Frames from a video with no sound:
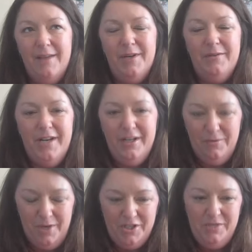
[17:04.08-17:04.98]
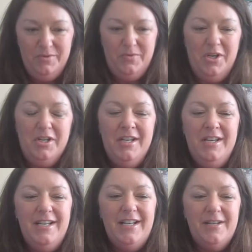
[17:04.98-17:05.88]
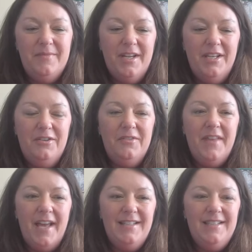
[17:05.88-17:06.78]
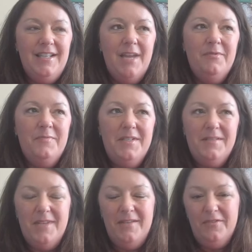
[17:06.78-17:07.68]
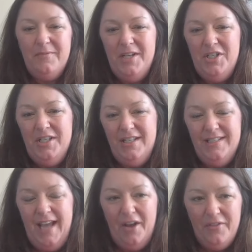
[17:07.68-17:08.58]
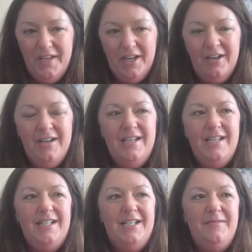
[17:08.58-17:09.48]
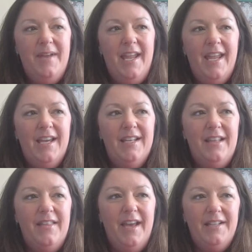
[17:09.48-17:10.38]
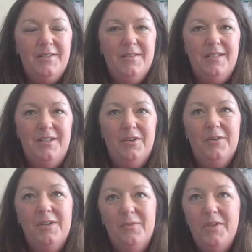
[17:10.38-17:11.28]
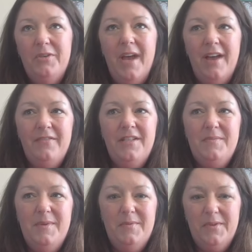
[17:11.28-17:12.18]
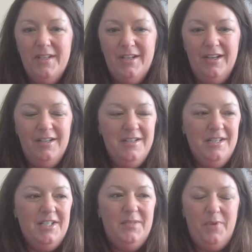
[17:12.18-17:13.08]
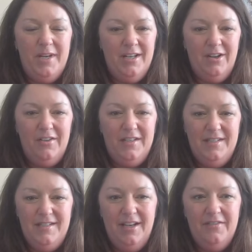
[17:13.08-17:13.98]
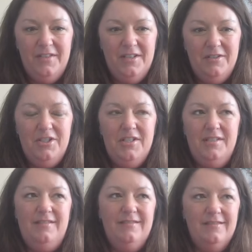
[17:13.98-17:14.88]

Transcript: at my radio while she was wrong um, you know, that's the type of misinformation is out there. Um, and that's, you know, when you have these people that are spreading all this stuff, you know, it just